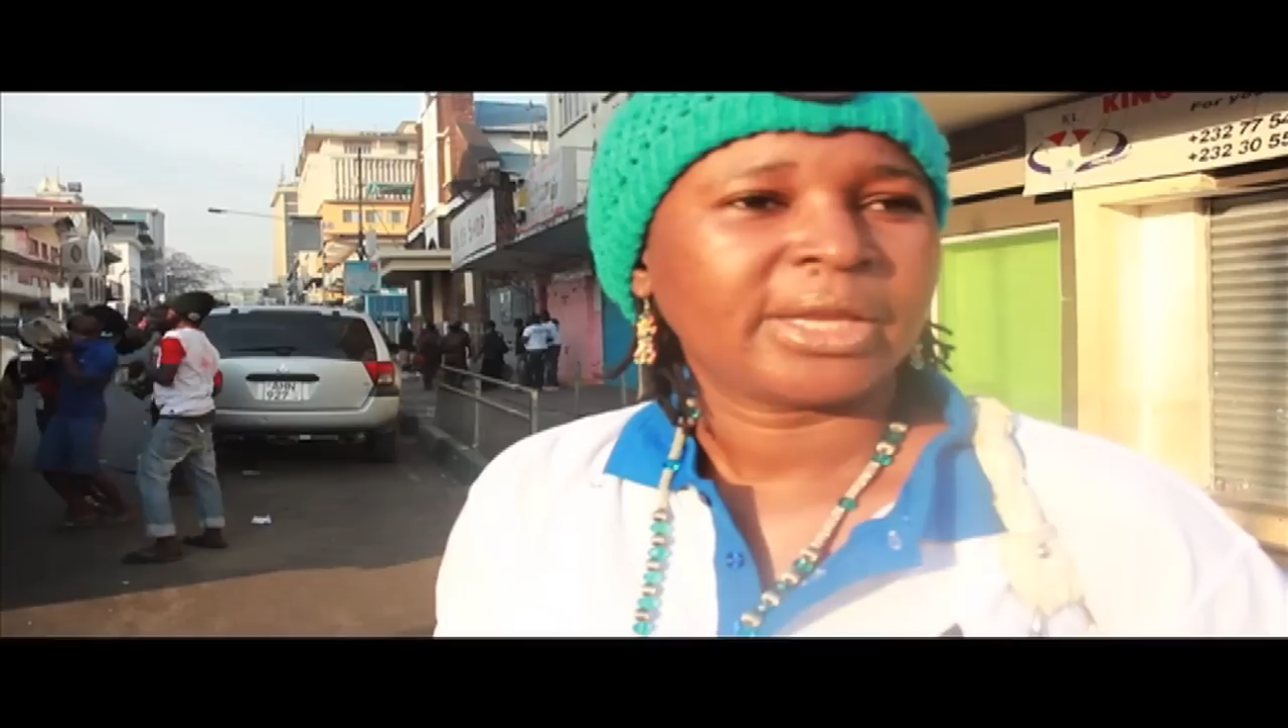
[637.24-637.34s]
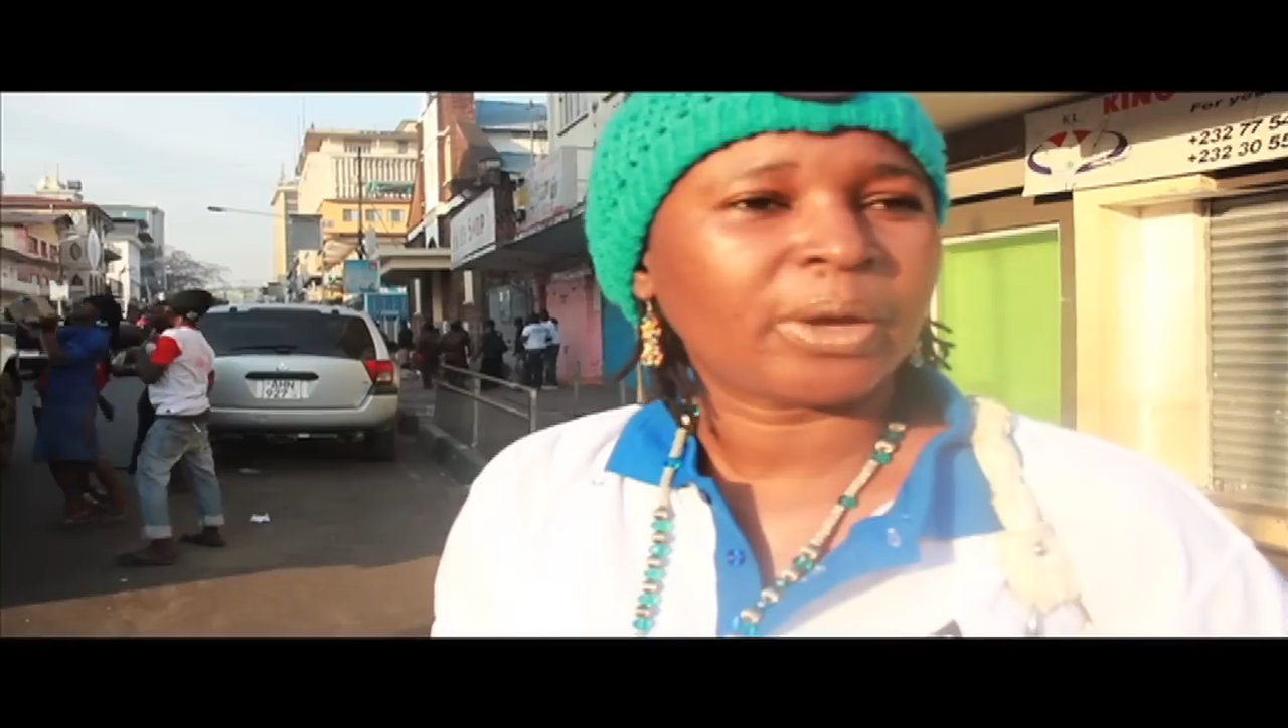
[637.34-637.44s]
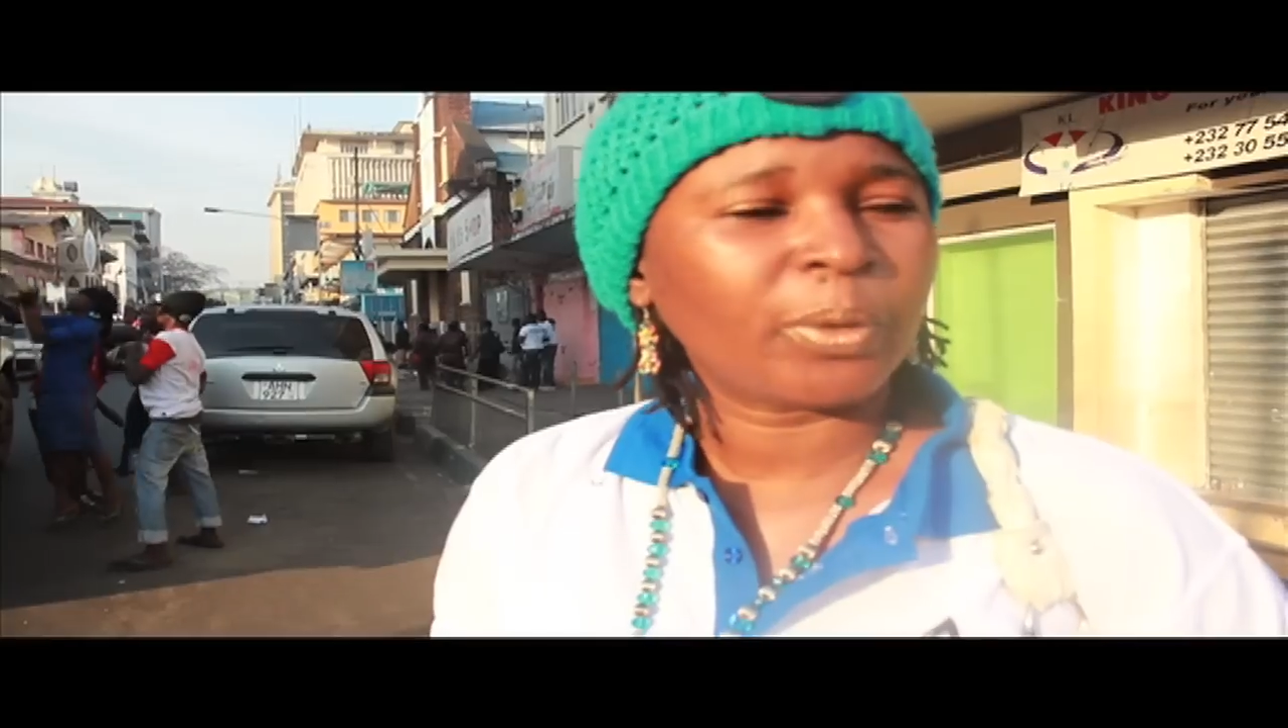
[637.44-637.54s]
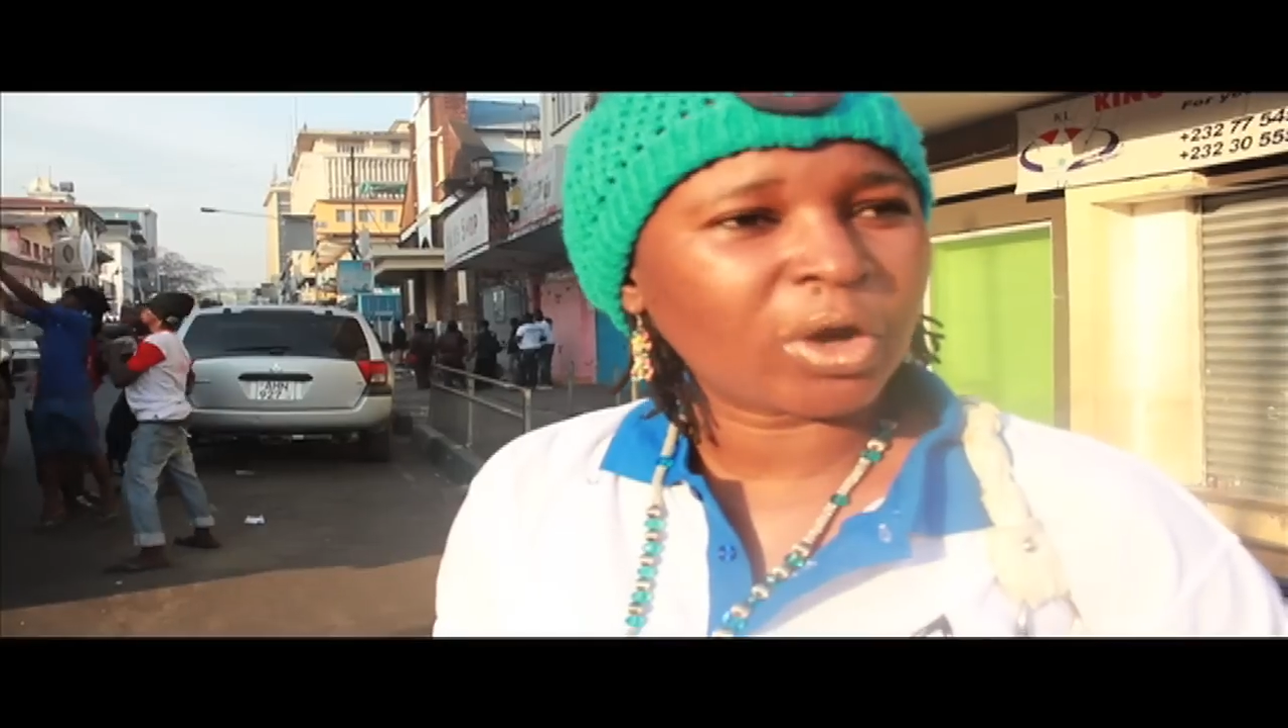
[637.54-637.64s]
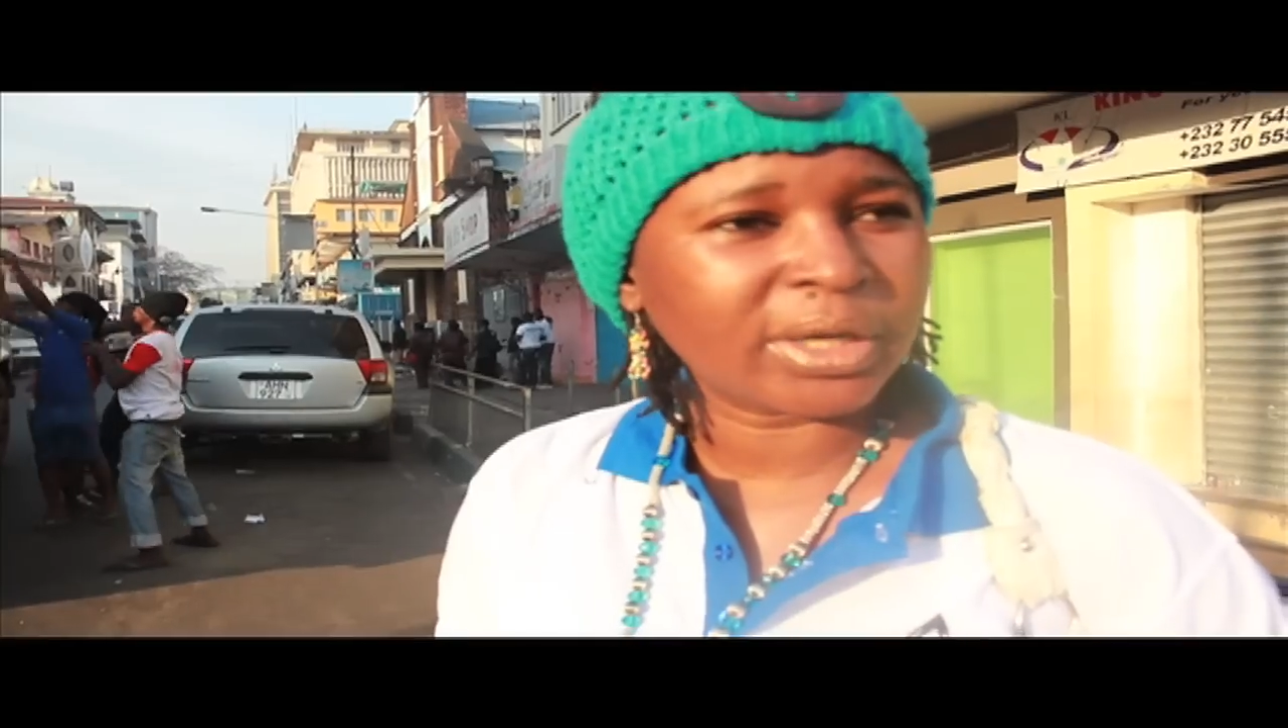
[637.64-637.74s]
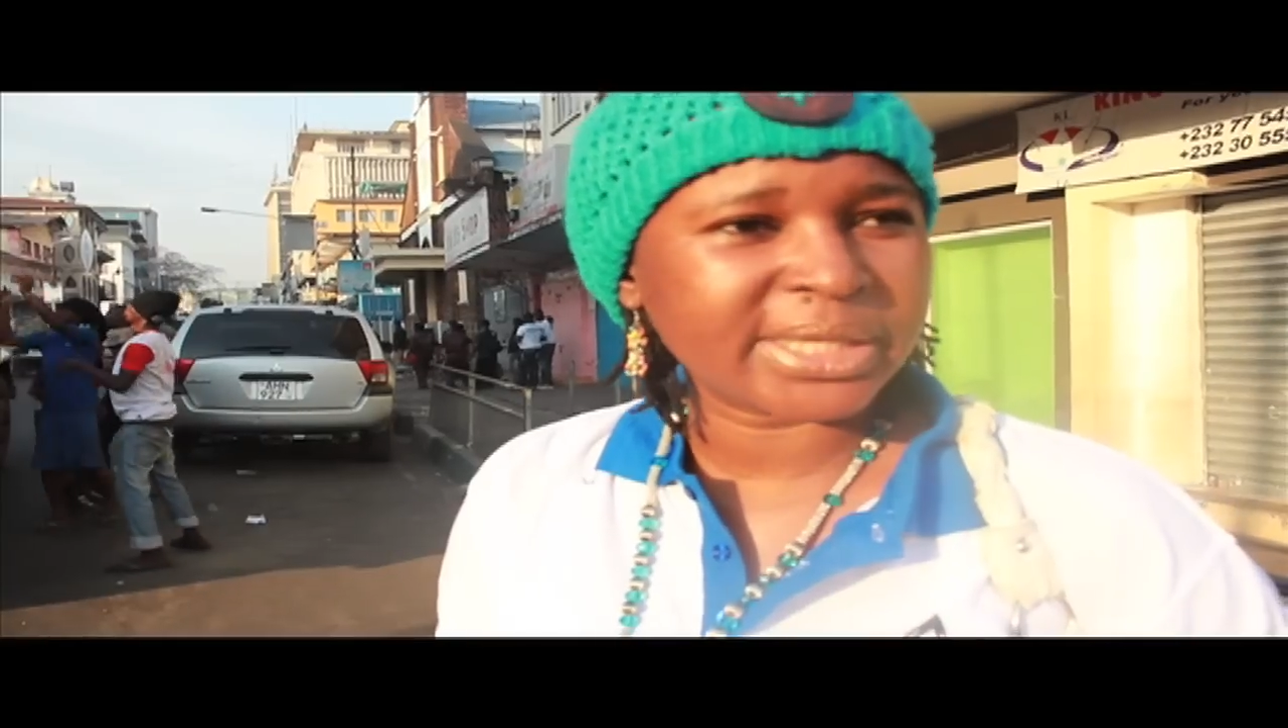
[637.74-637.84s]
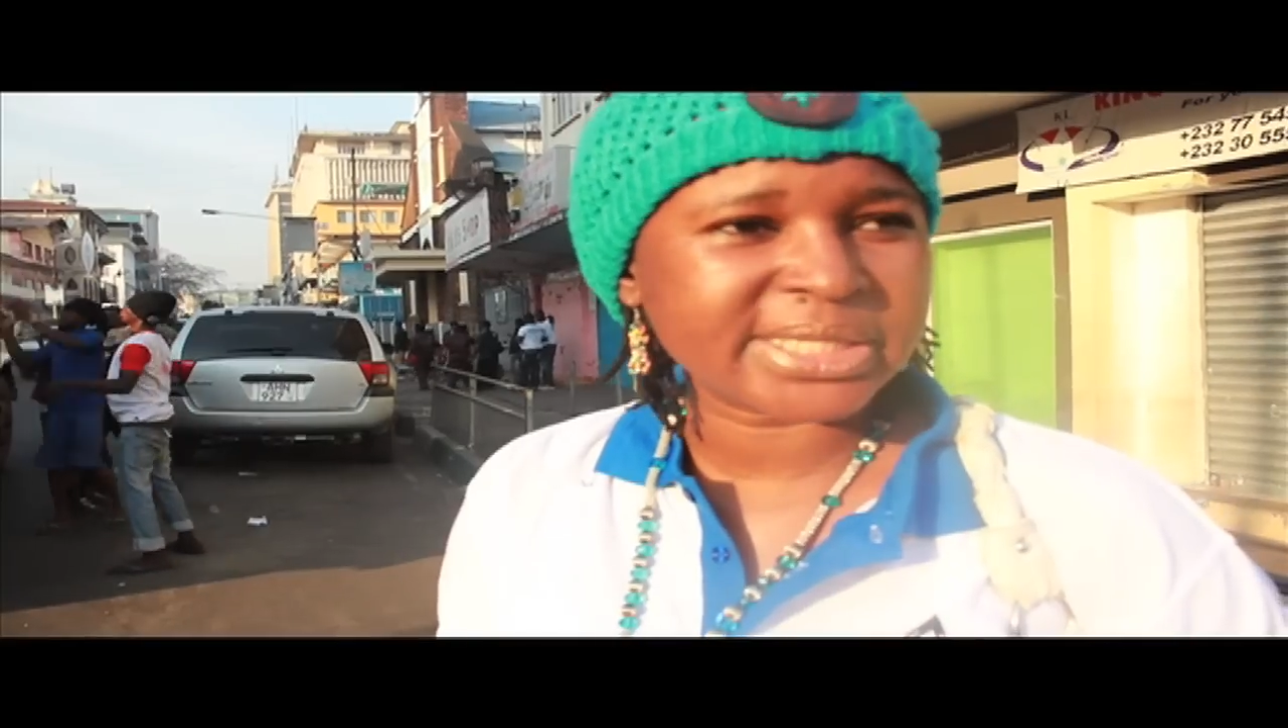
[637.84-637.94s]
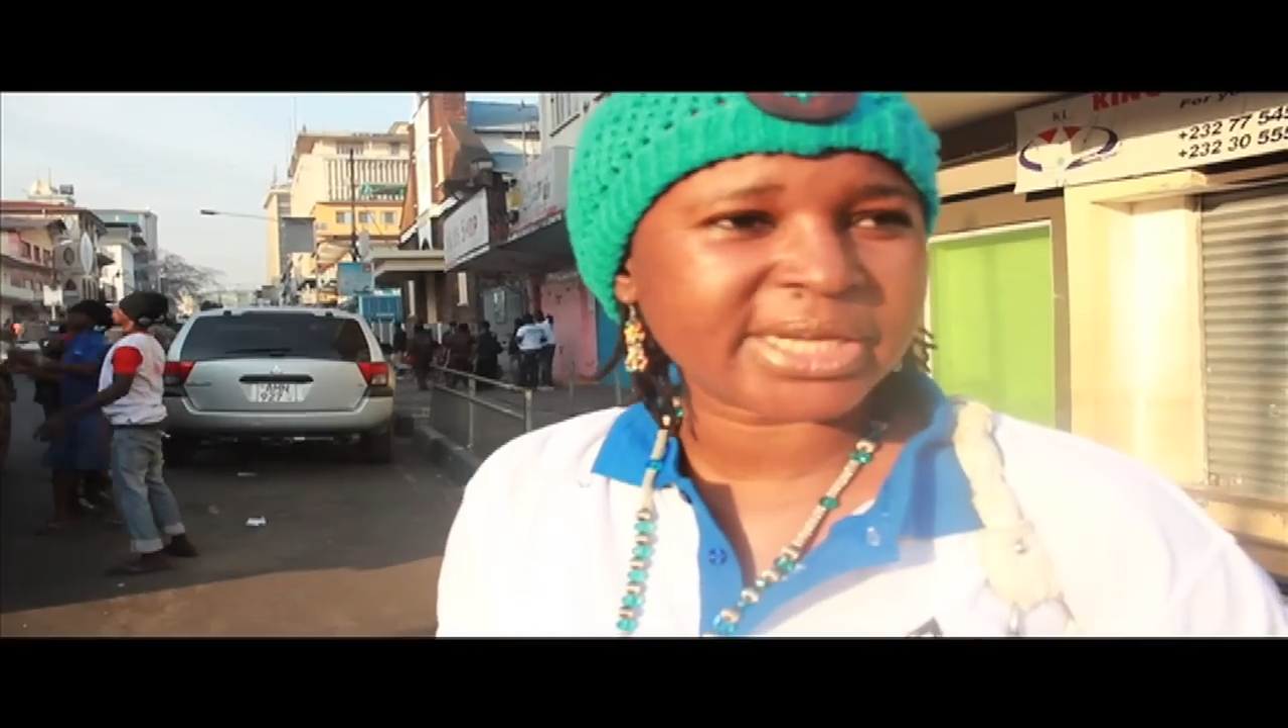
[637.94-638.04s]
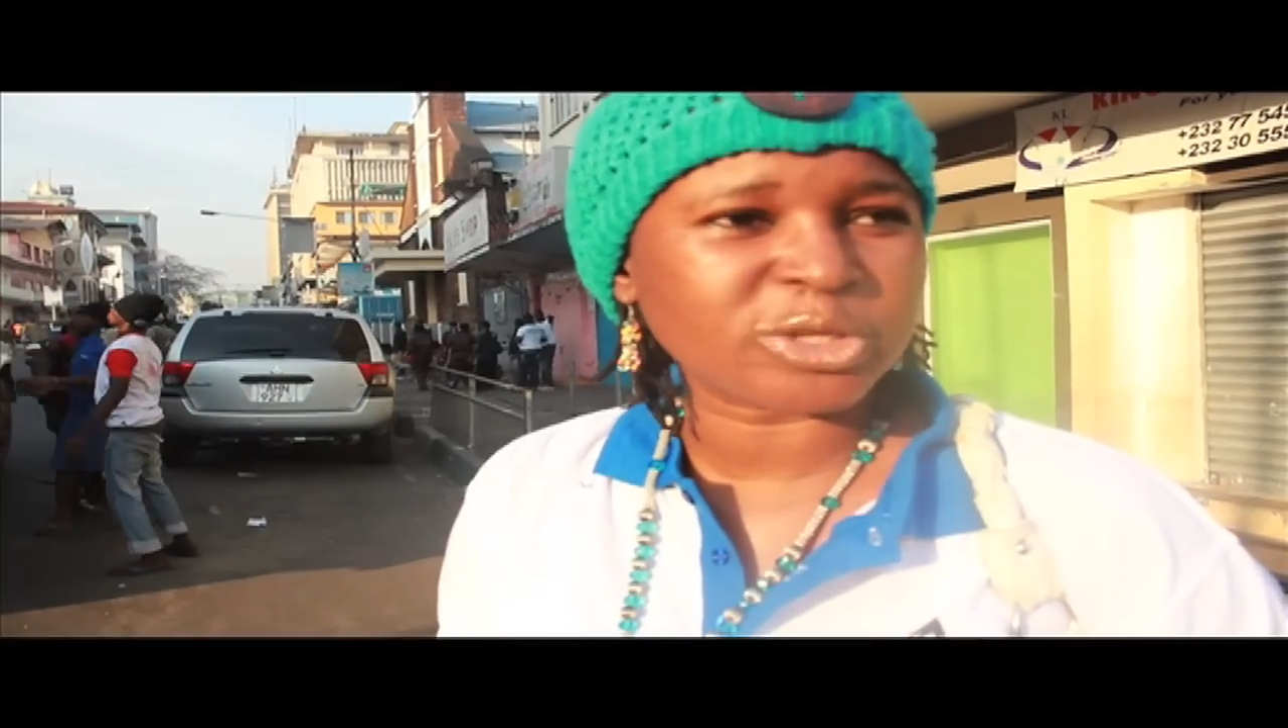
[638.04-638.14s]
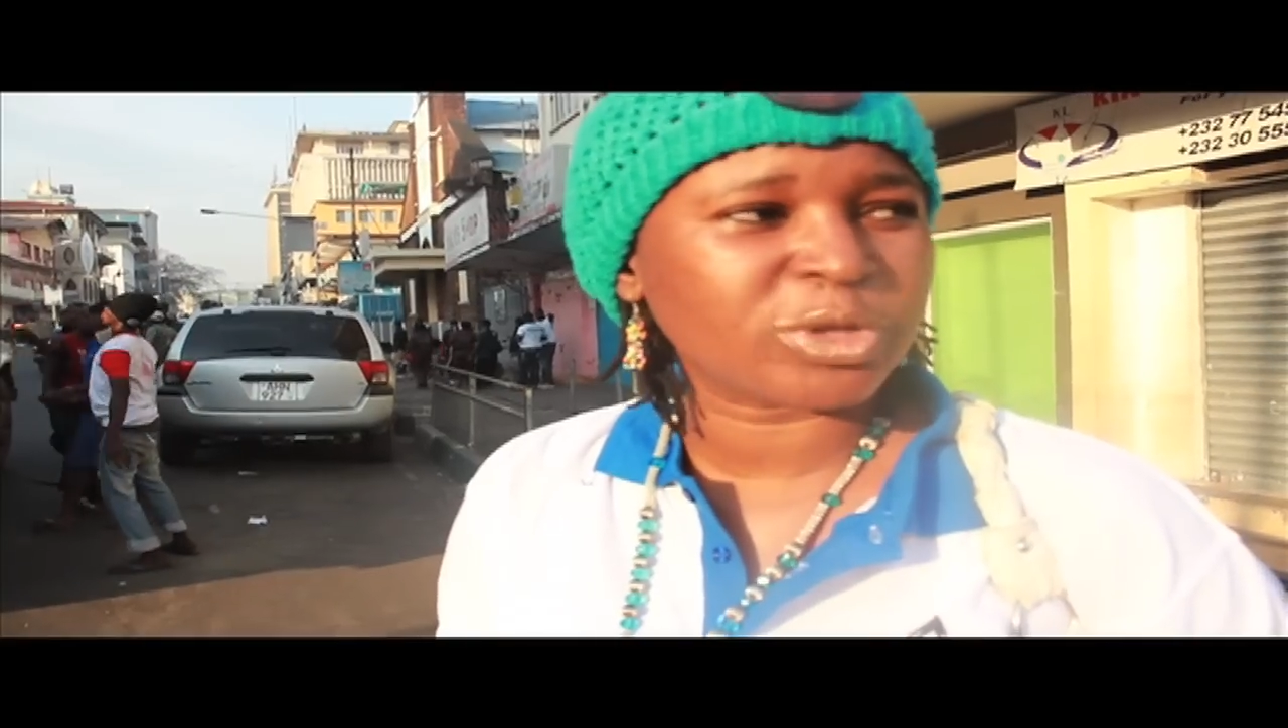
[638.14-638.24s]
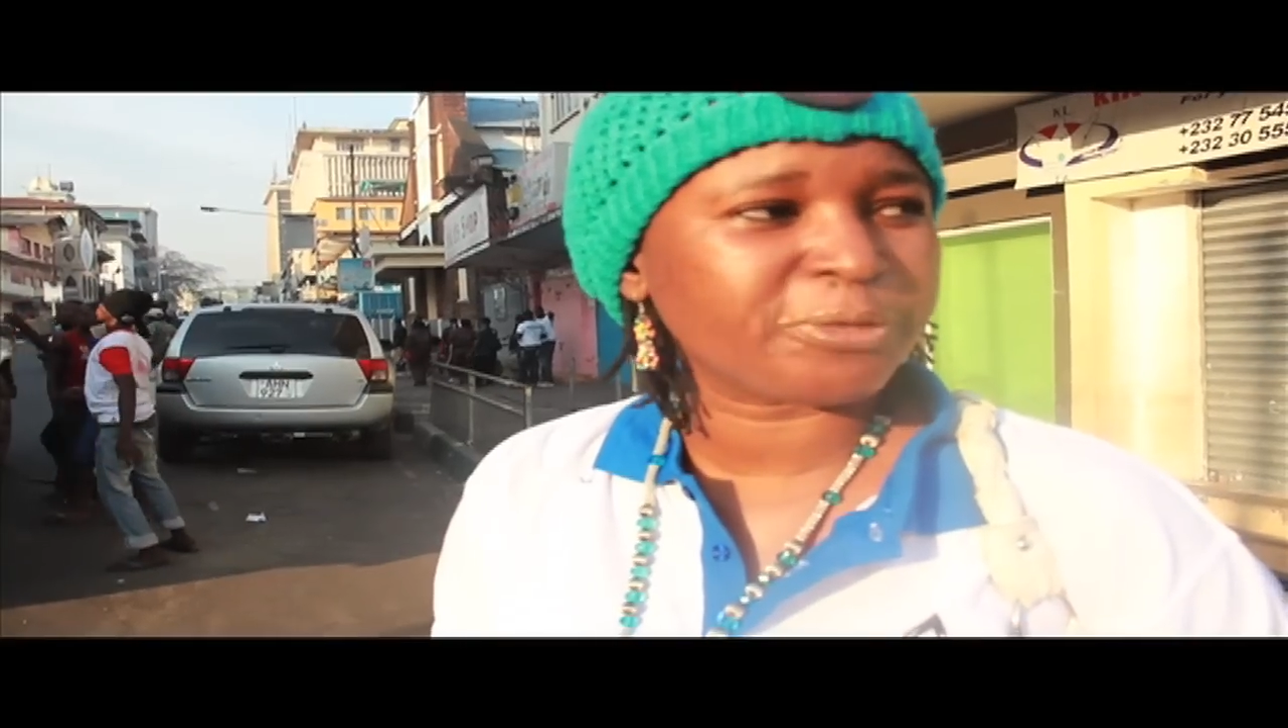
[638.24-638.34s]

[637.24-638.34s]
And with all interest,